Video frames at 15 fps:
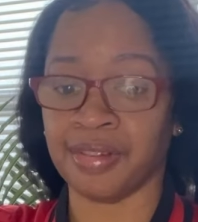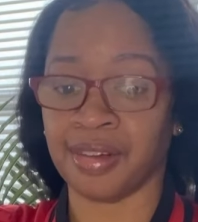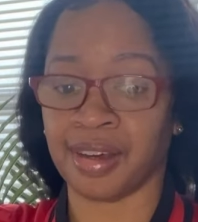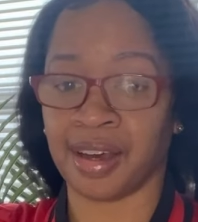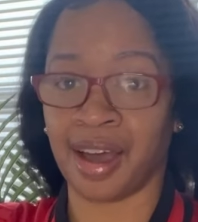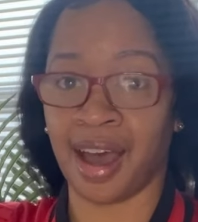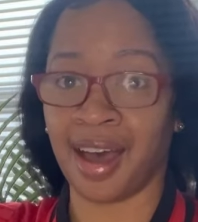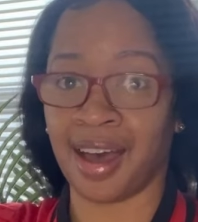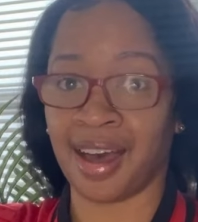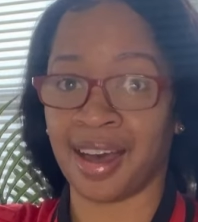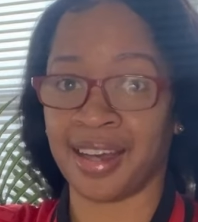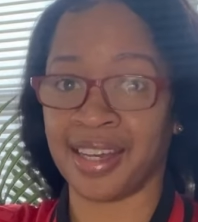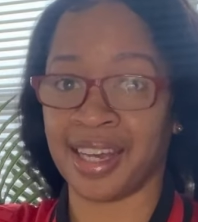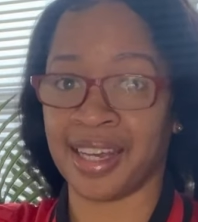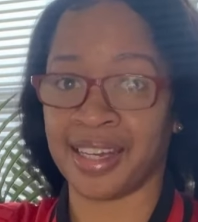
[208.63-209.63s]

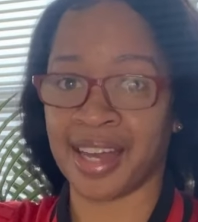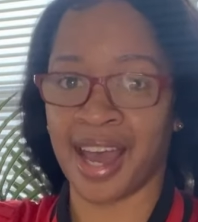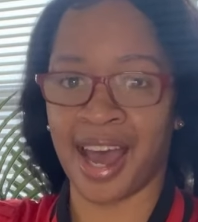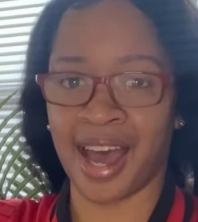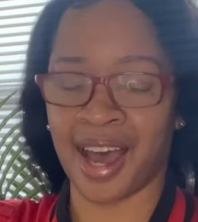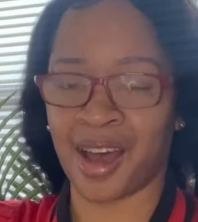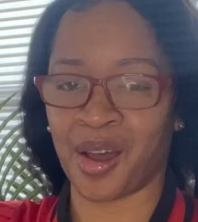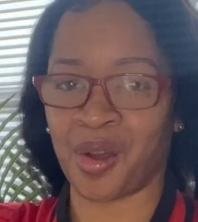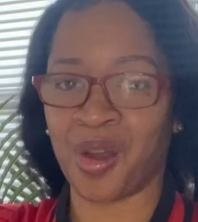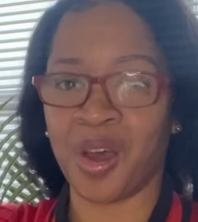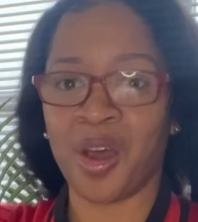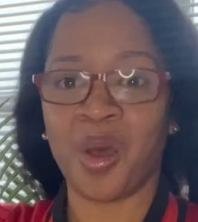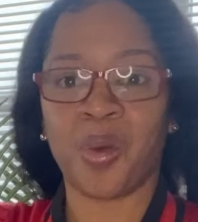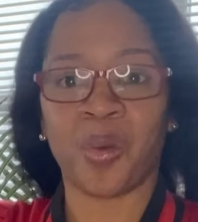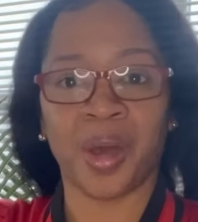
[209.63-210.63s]
God, and how
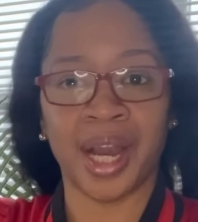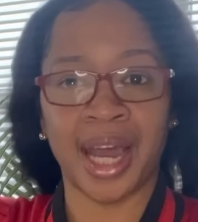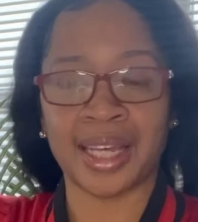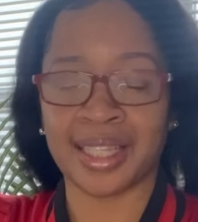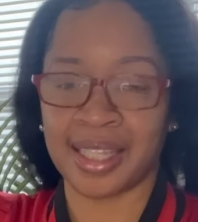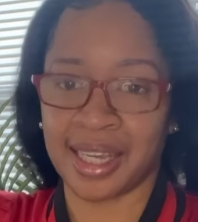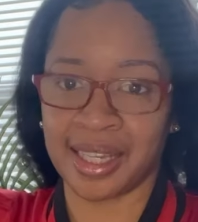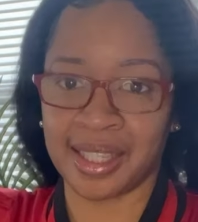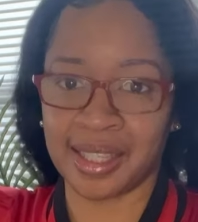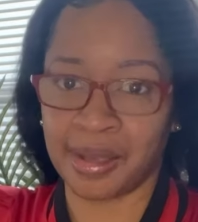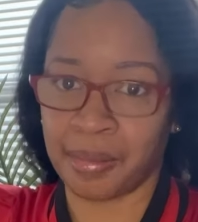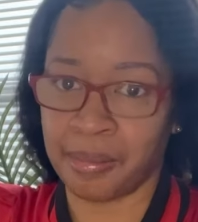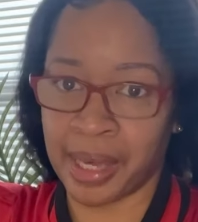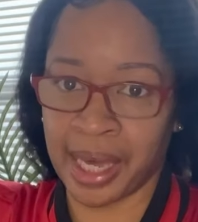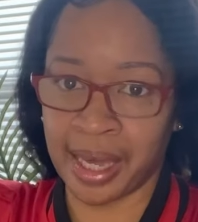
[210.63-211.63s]
when I say to
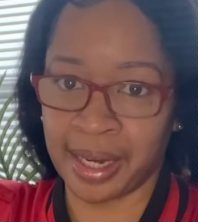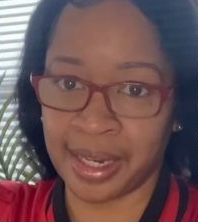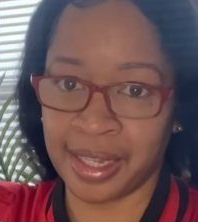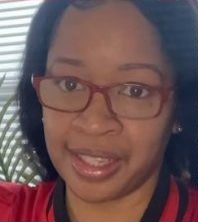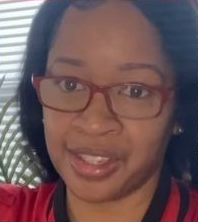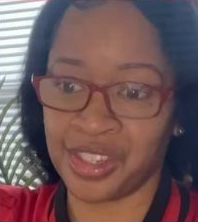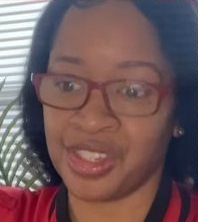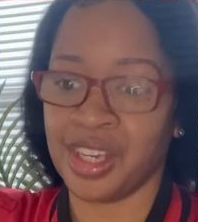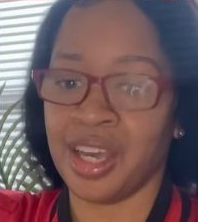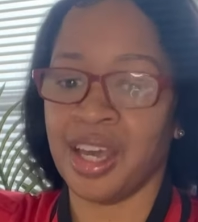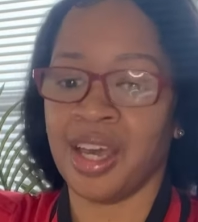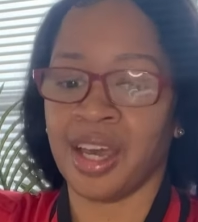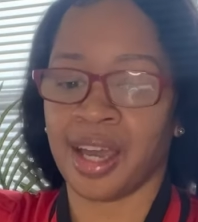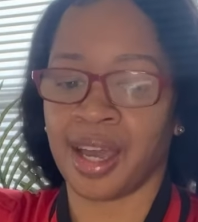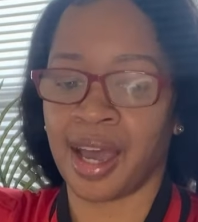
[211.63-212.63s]
manage
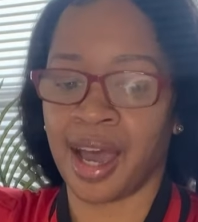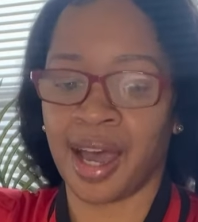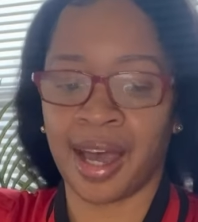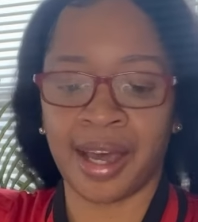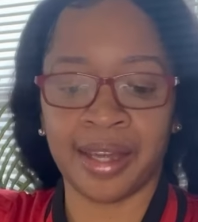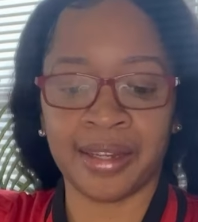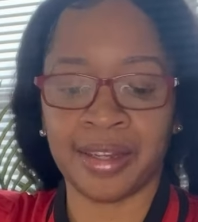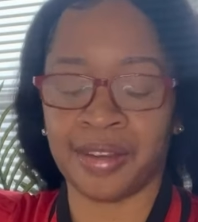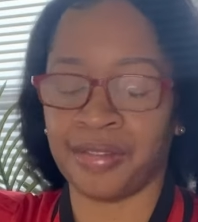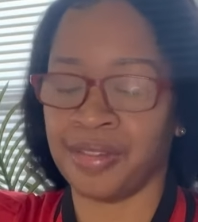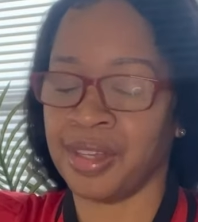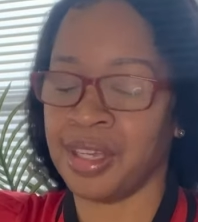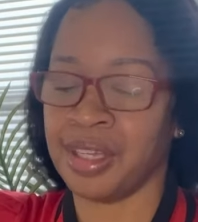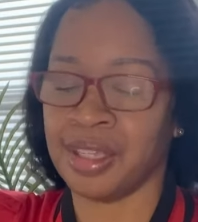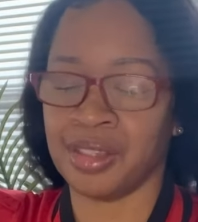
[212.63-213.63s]
God, if
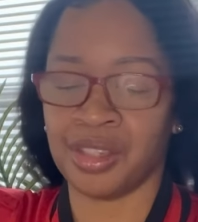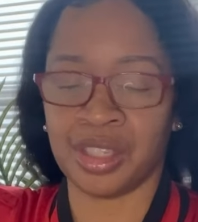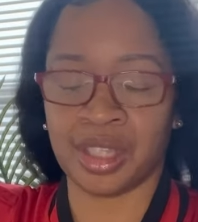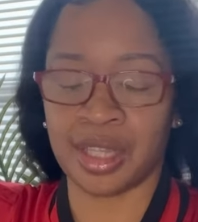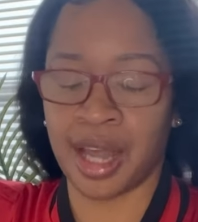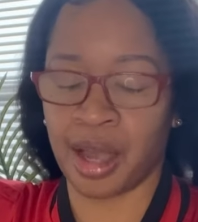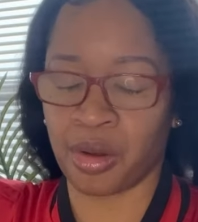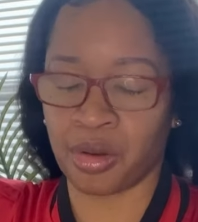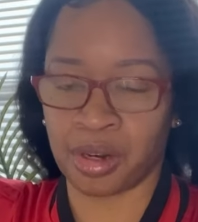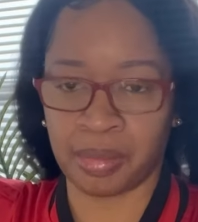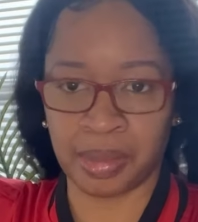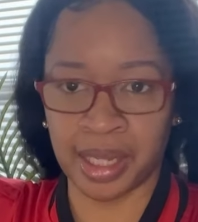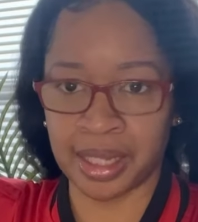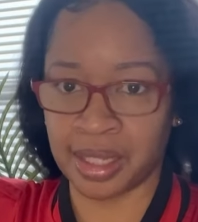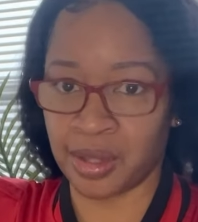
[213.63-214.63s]
he's just not gonna
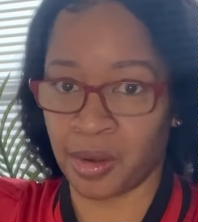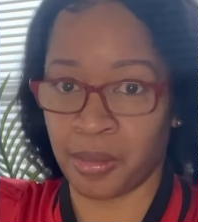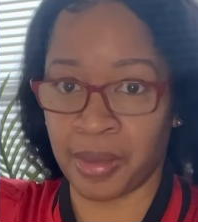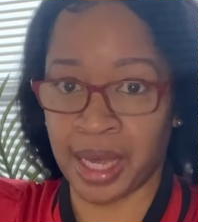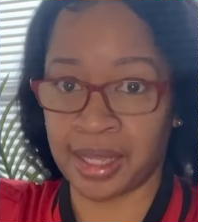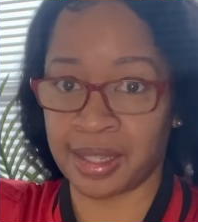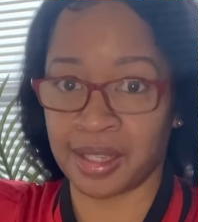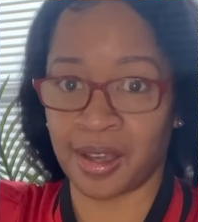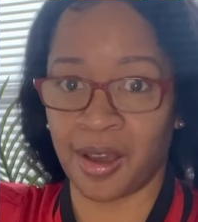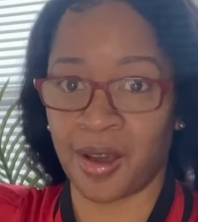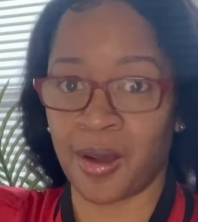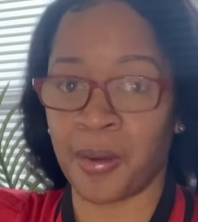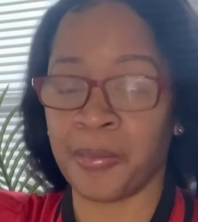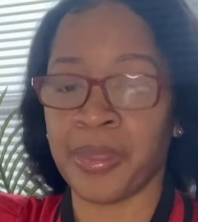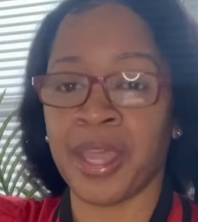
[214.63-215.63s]
bless no mess,
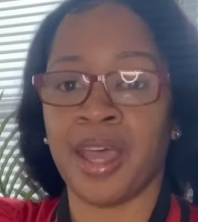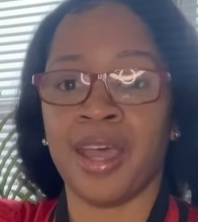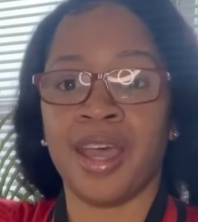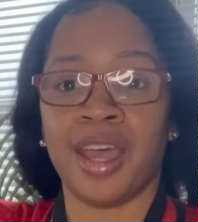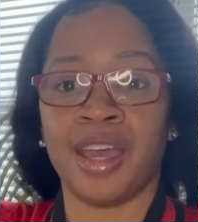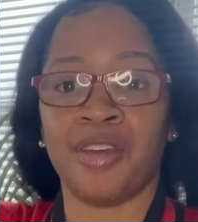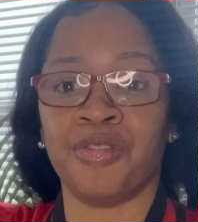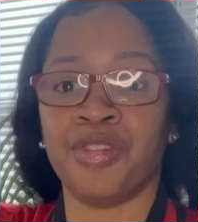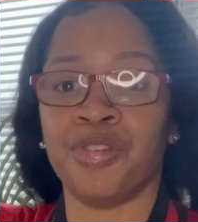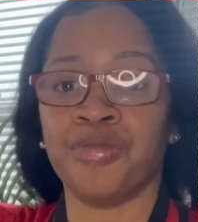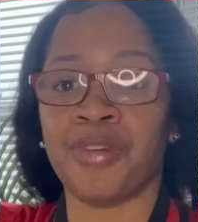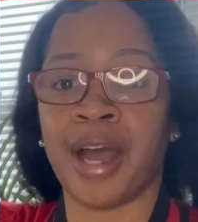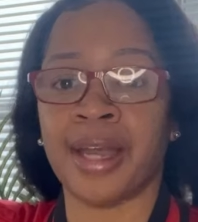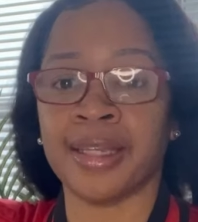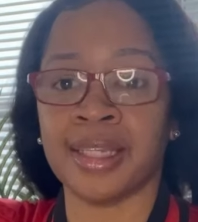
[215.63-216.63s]
y'all. If you
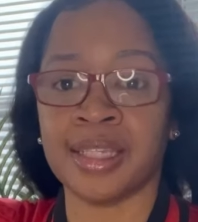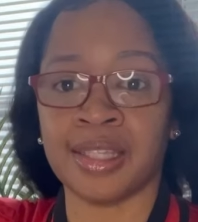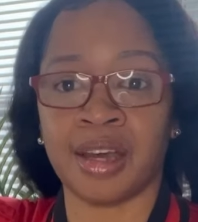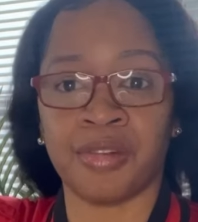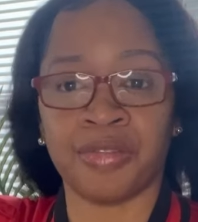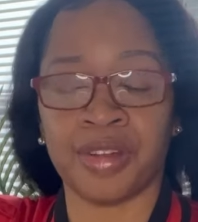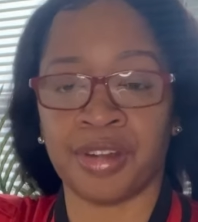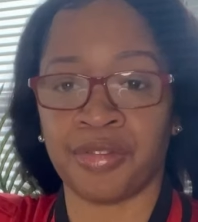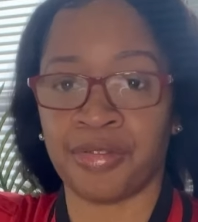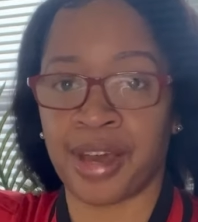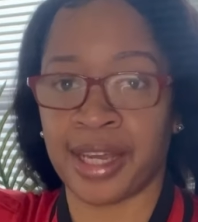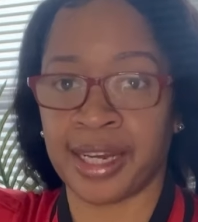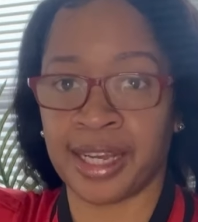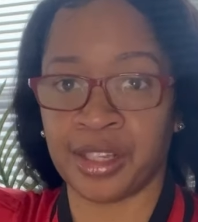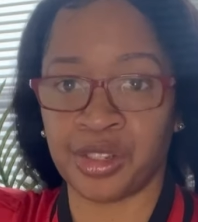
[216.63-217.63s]
find yourself in a
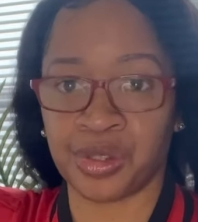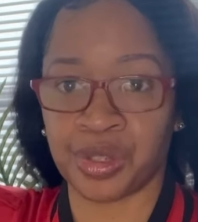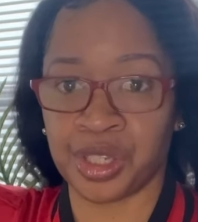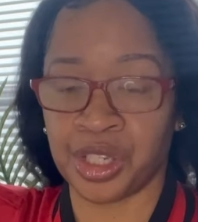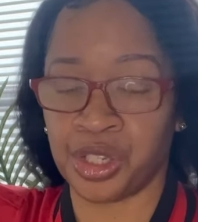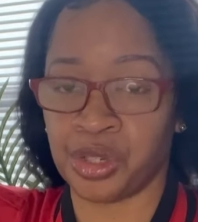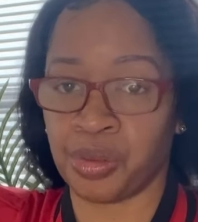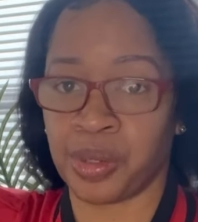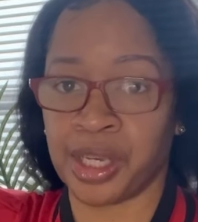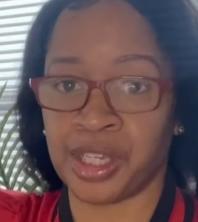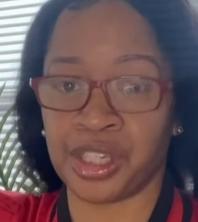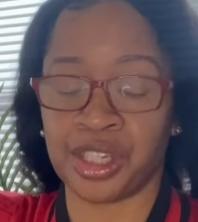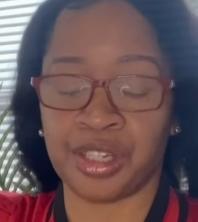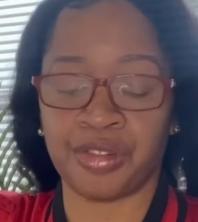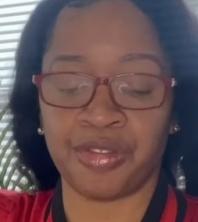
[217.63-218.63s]
financial
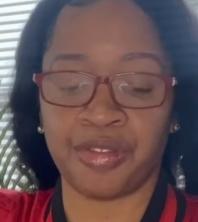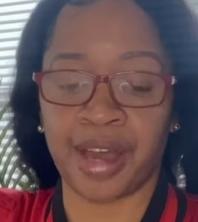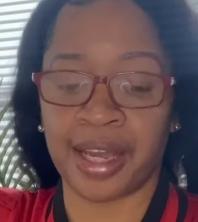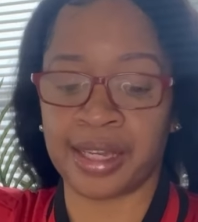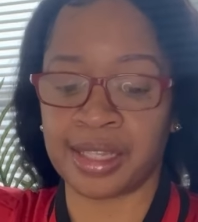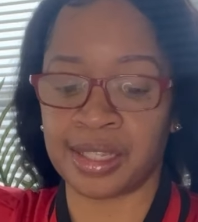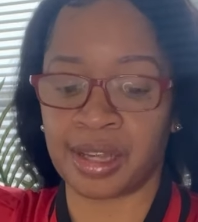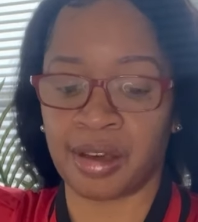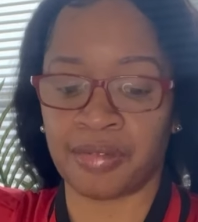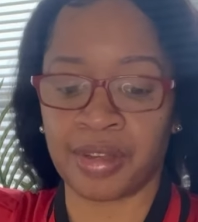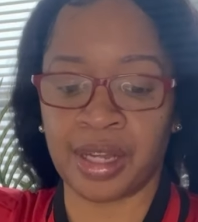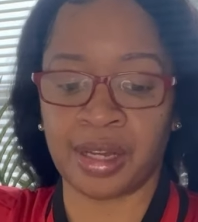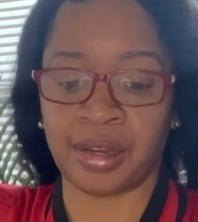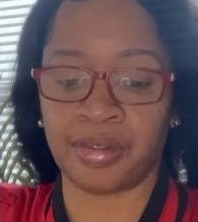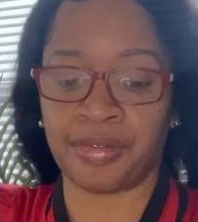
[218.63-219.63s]
situation, you find yourself
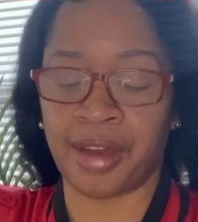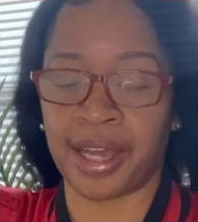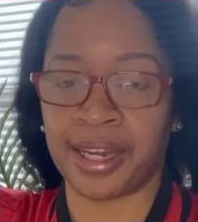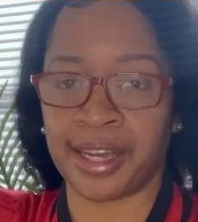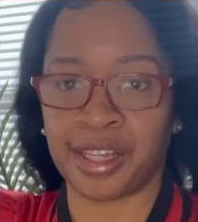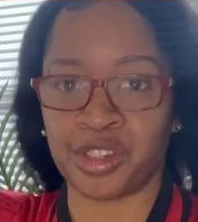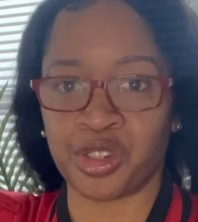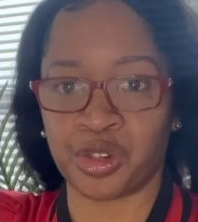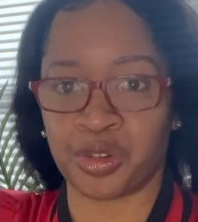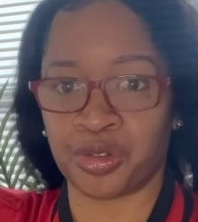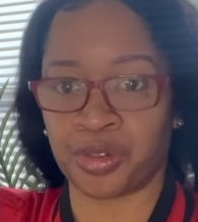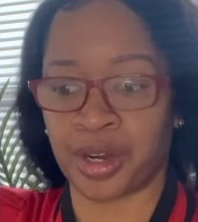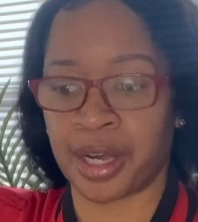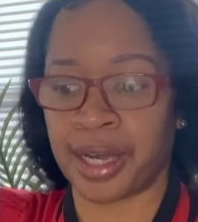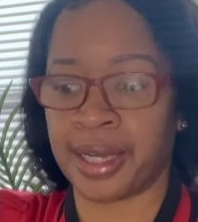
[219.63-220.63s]
in a financial
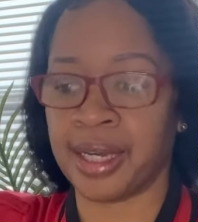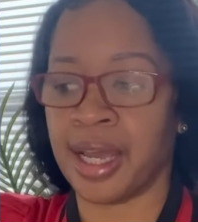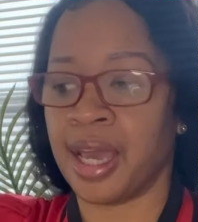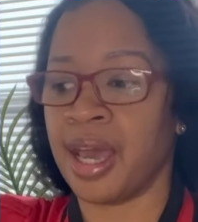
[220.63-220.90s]
rut,